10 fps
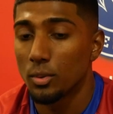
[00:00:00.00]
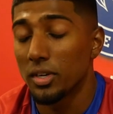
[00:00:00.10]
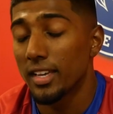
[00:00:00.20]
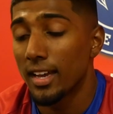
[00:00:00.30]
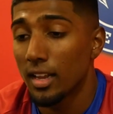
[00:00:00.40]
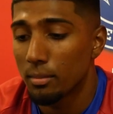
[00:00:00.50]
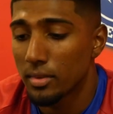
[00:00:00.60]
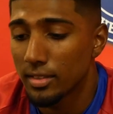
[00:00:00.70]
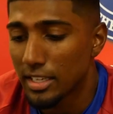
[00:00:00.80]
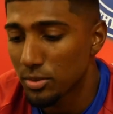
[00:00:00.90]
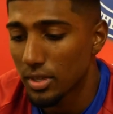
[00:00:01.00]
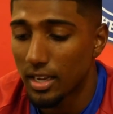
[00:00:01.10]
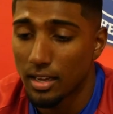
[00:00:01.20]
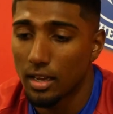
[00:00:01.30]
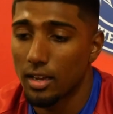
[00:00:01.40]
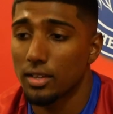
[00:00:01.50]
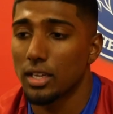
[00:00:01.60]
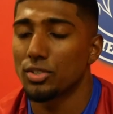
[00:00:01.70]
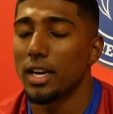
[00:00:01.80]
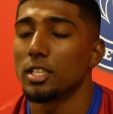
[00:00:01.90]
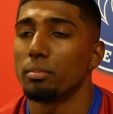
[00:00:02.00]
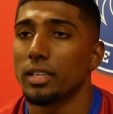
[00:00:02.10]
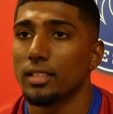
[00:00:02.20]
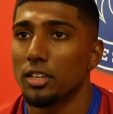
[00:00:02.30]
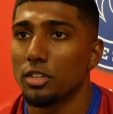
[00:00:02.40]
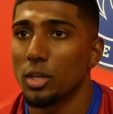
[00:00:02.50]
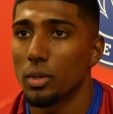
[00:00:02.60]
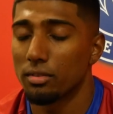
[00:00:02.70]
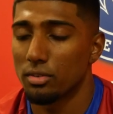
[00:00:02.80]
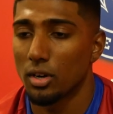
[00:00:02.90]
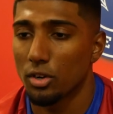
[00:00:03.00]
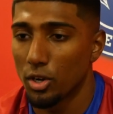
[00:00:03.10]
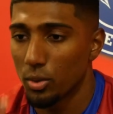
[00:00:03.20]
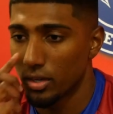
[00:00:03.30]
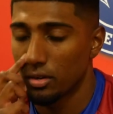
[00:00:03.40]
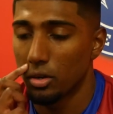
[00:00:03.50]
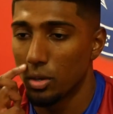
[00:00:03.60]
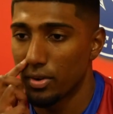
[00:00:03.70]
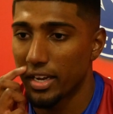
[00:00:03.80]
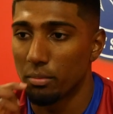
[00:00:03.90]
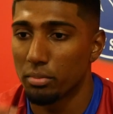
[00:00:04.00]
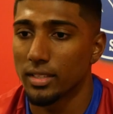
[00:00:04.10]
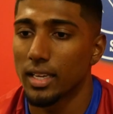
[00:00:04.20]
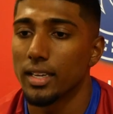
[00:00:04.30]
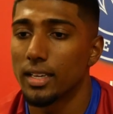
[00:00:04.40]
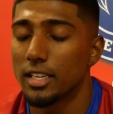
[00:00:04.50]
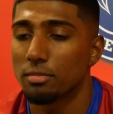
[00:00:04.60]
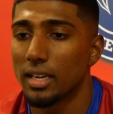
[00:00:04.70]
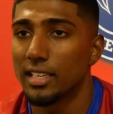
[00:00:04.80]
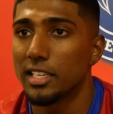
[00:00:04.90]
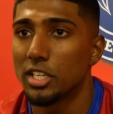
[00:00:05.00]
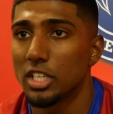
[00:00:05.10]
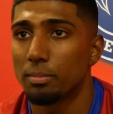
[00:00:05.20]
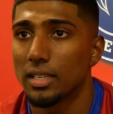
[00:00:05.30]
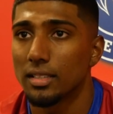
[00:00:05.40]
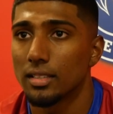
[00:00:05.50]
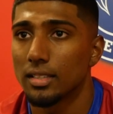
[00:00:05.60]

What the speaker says: Well, yeah, I mean, that's I try to bring that, you know, wherever I go, and hopefully I can bring that here as my leadership, I